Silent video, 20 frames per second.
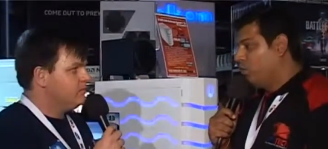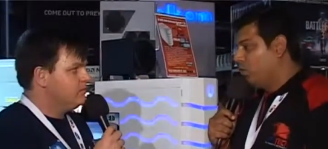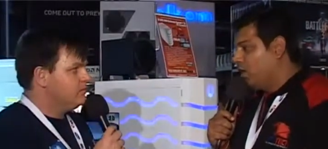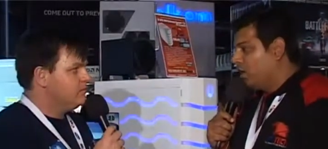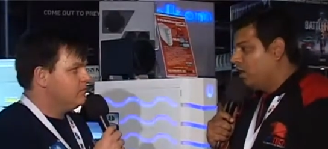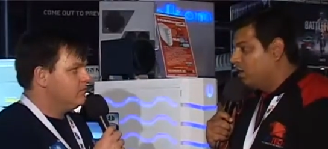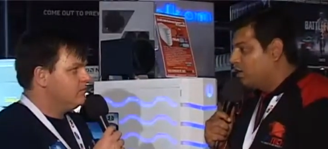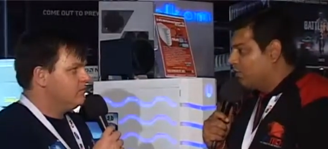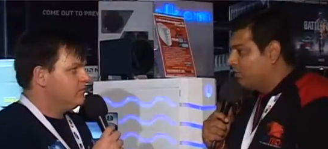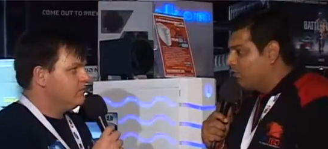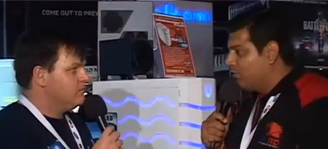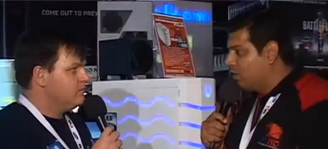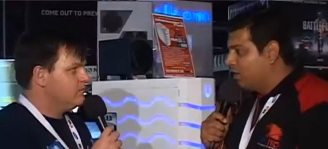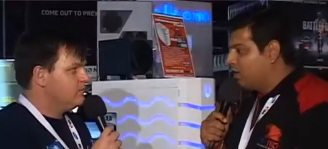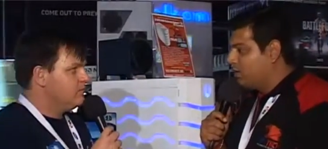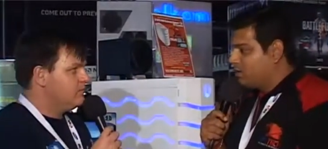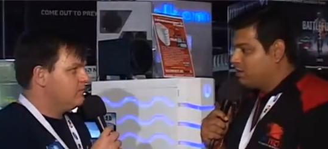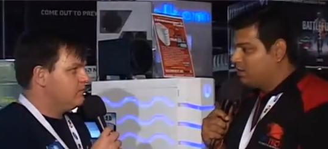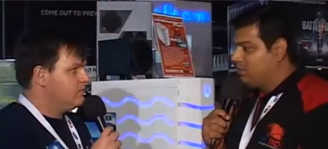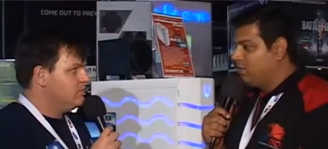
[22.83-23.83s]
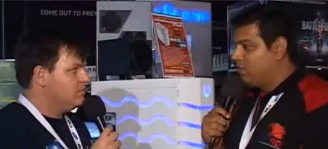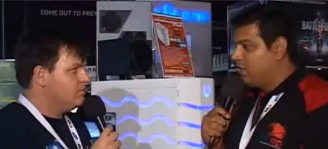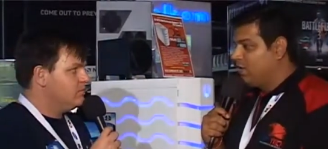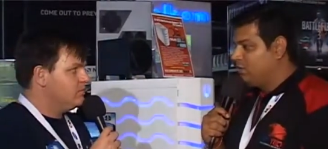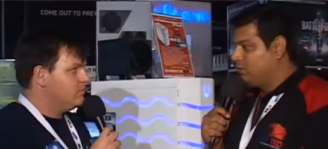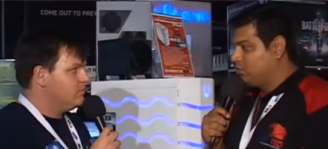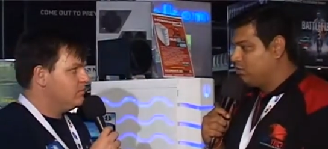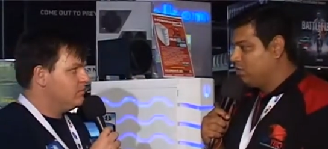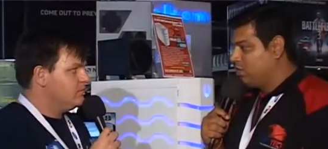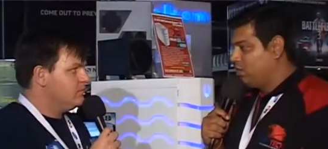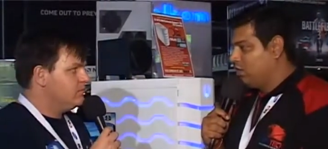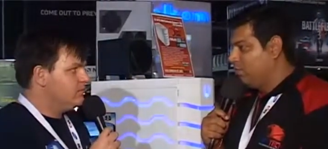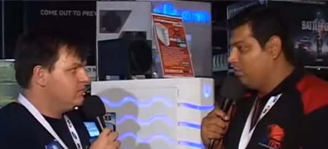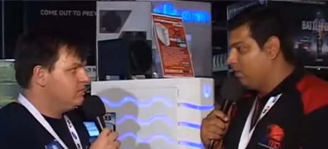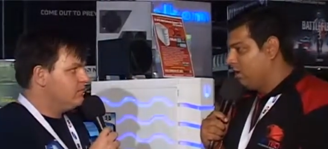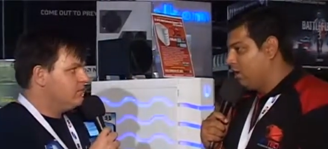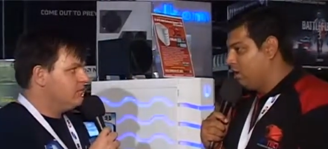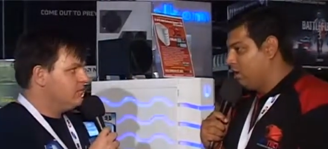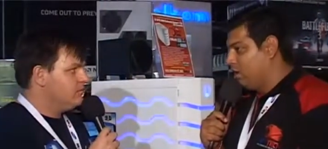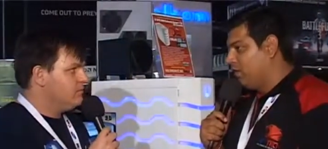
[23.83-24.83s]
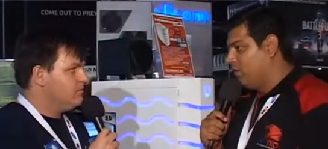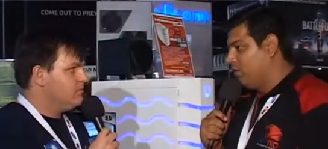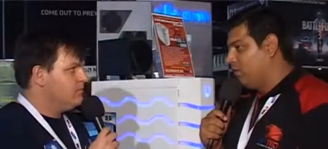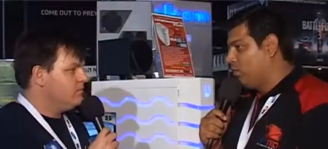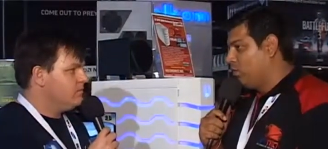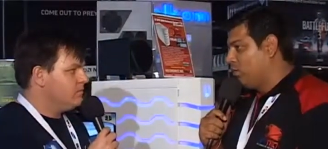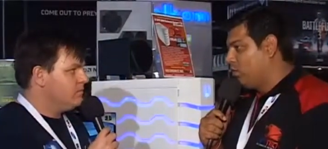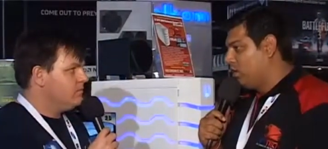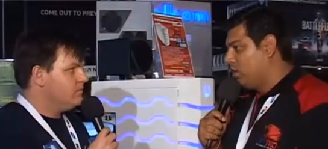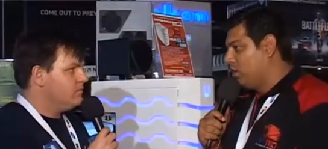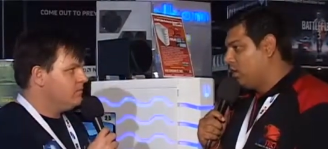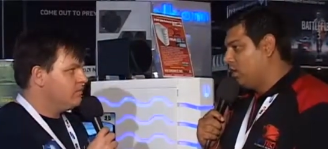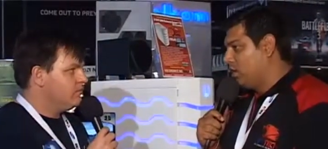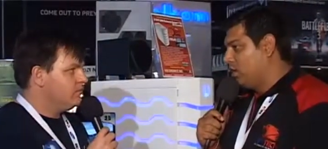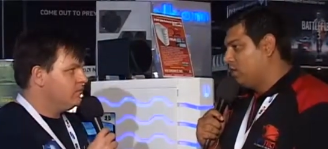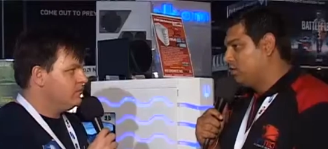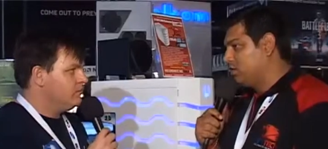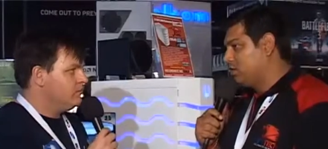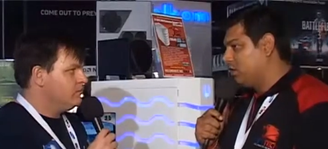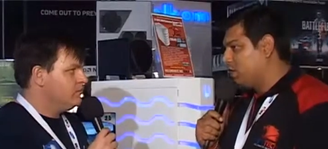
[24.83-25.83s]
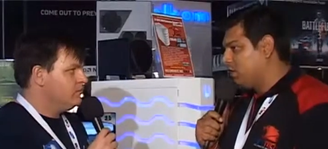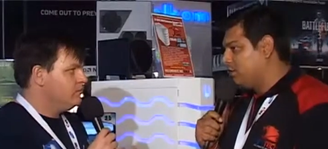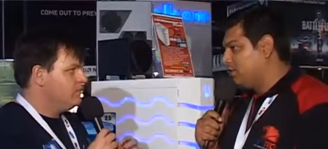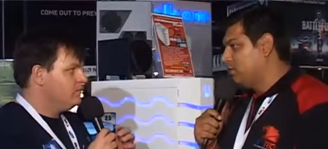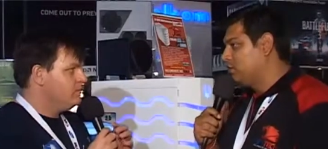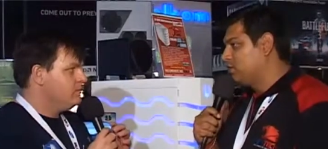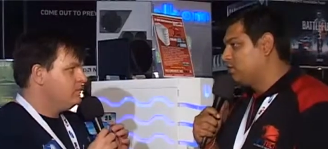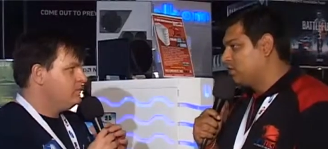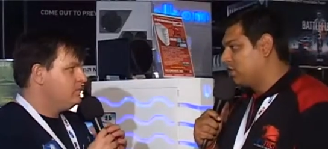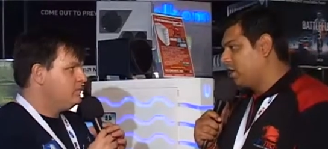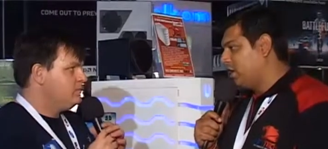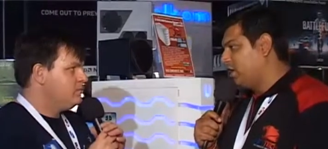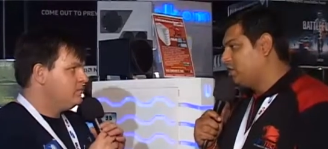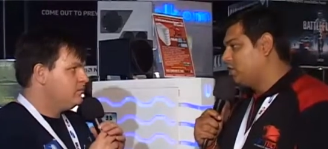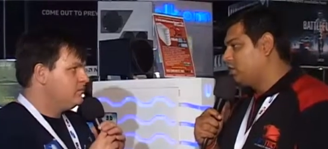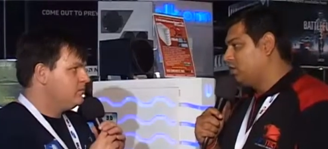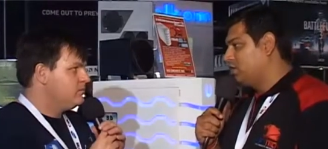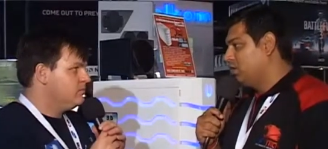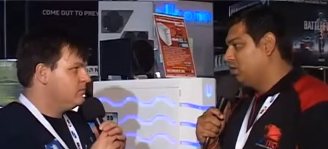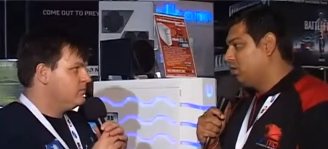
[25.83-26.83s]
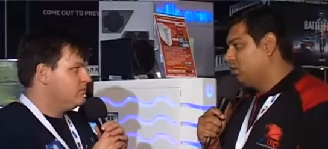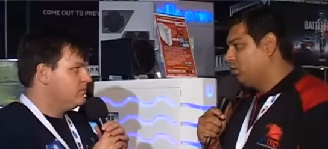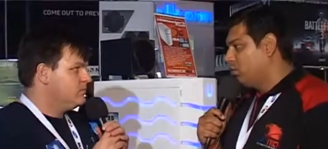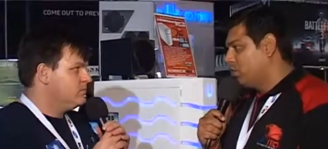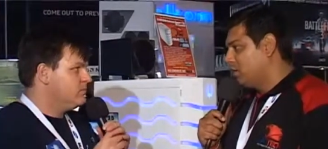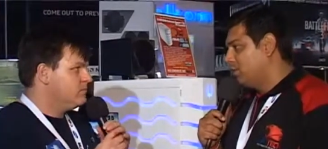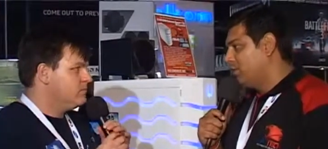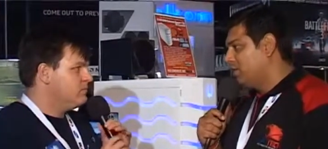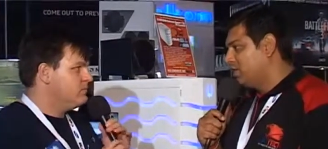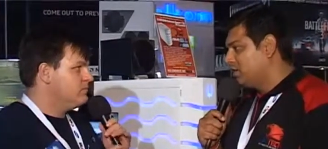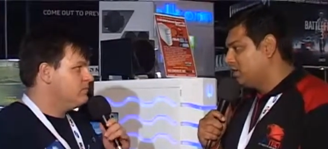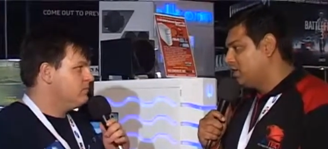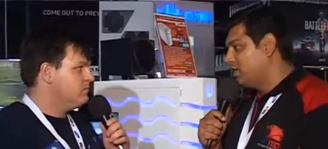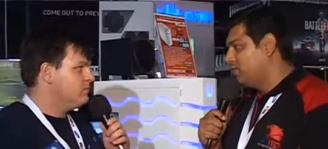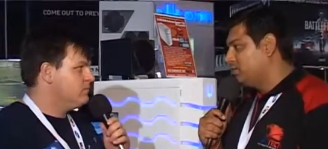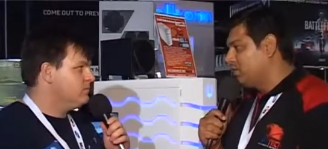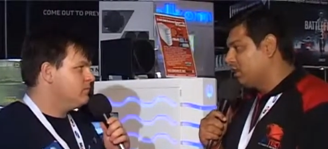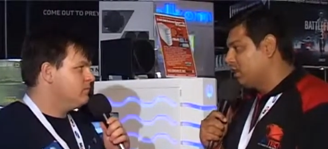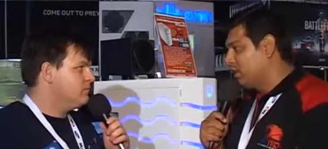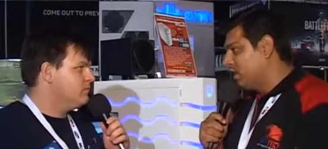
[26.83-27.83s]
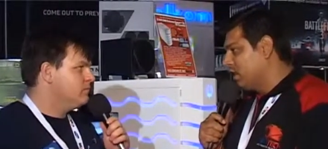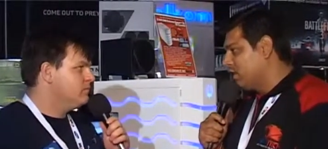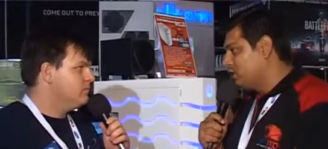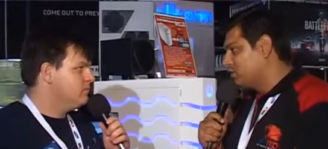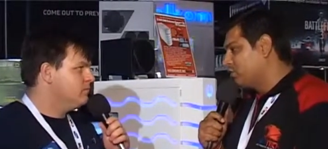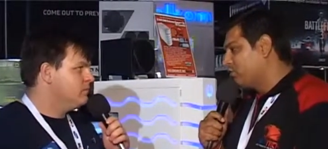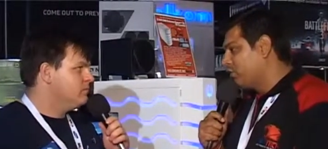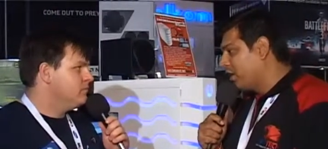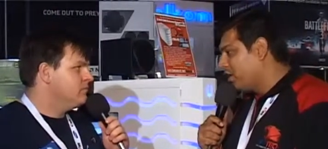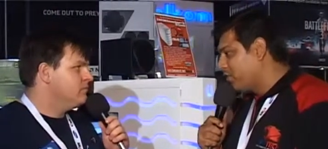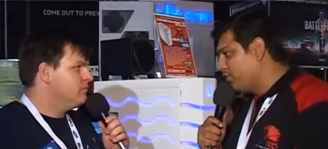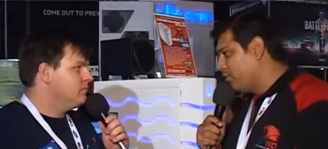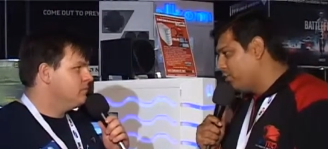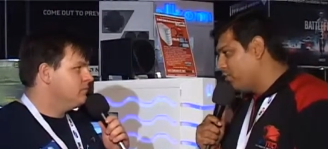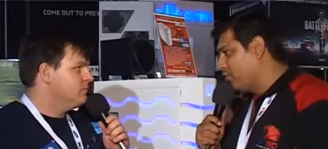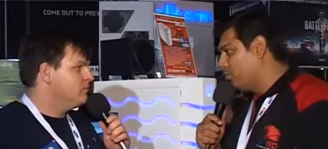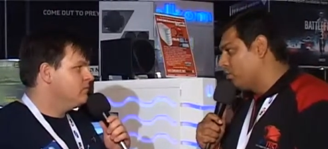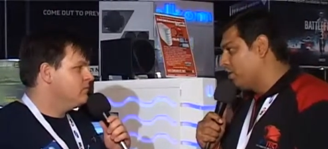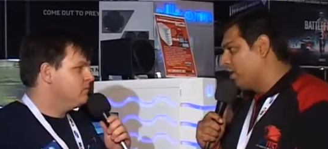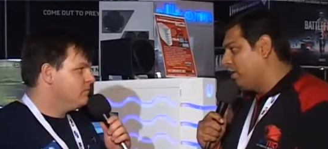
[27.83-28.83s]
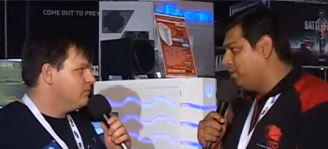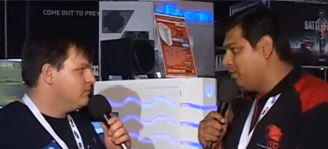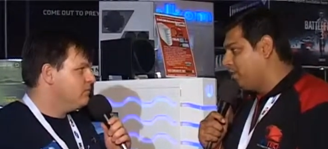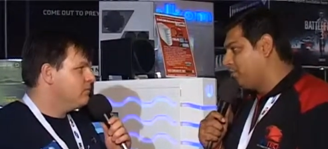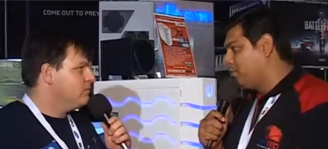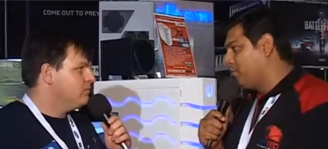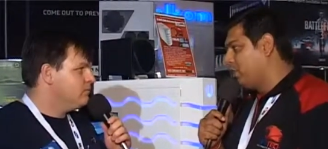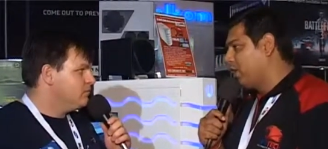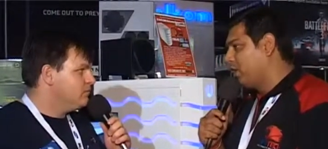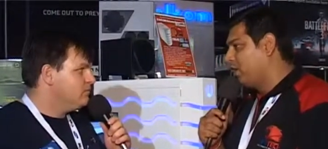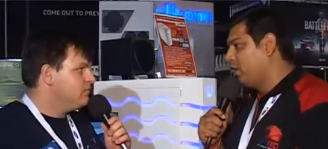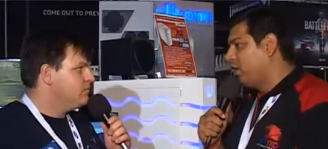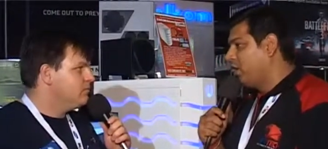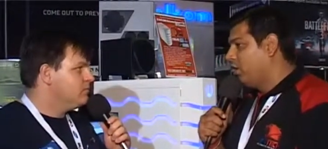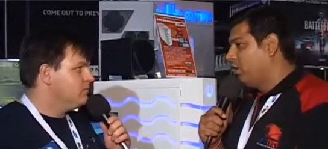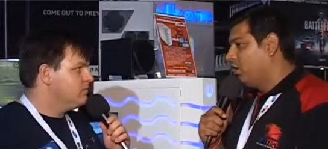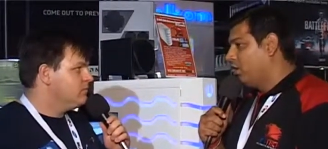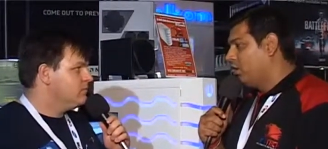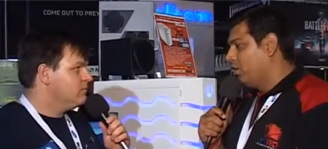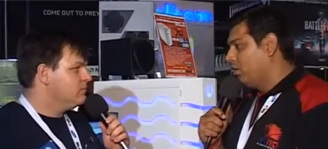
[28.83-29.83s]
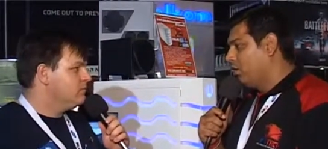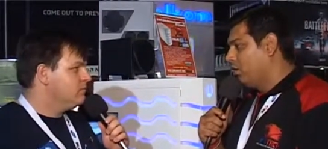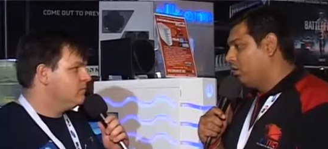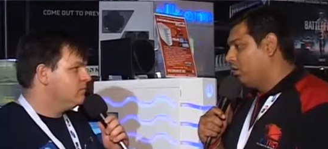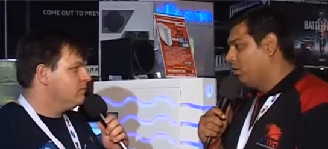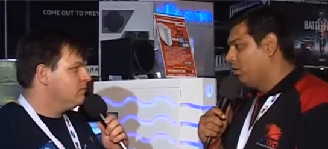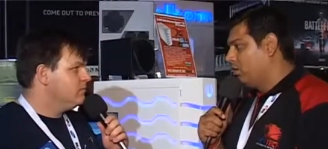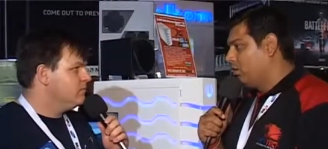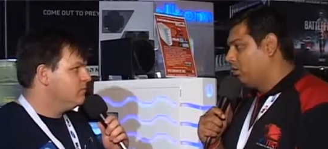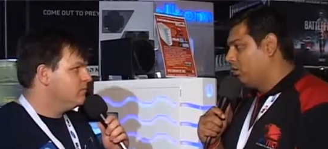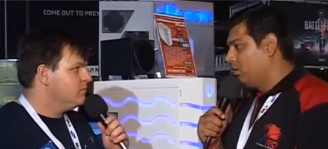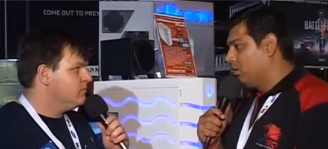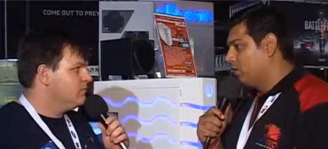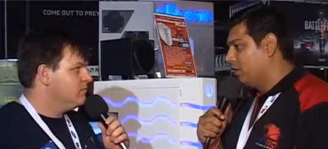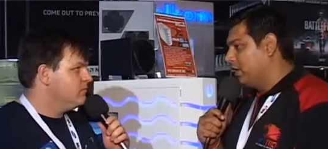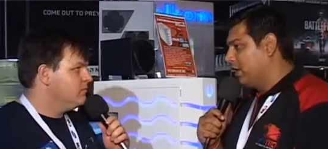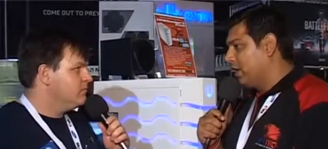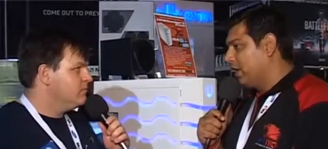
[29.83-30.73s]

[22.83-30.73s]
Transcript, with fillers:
Speaker 1: We are the fully customized machine build. If you want to start from scratch, want to build something nice, rig for you, gaming rig, or